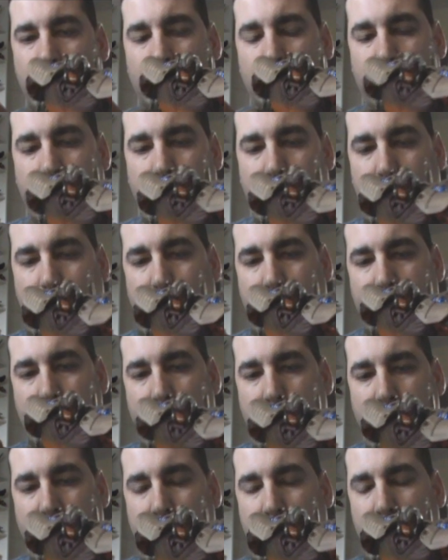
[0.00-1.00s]

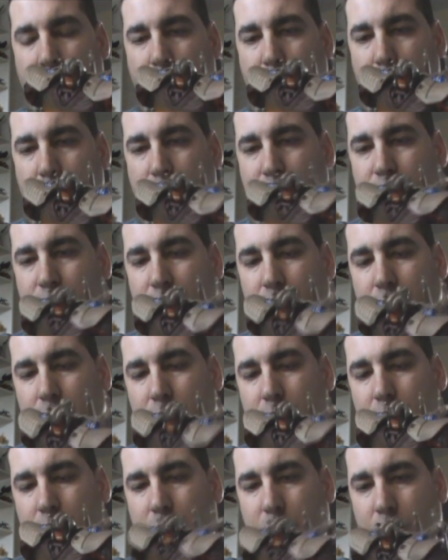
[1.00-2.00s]
if any of you have
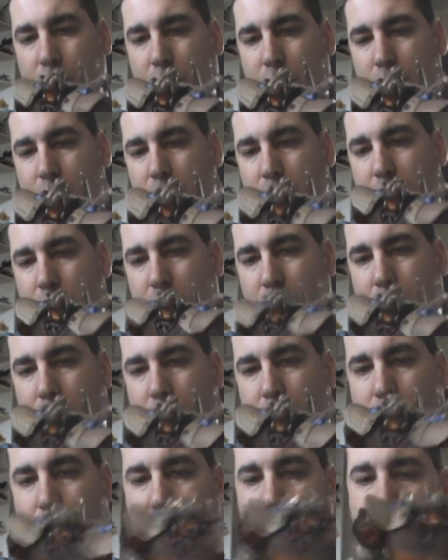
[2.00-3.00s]
seen
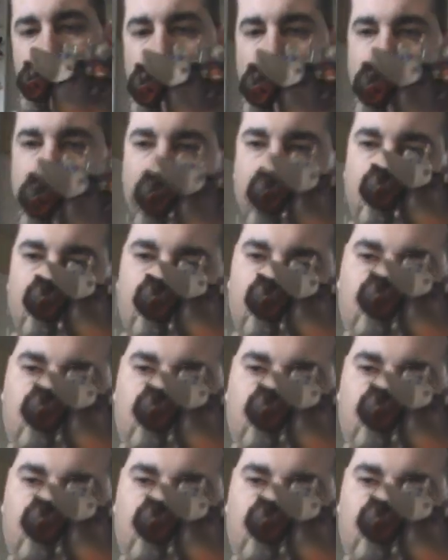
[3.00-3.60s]
Beast Wars, the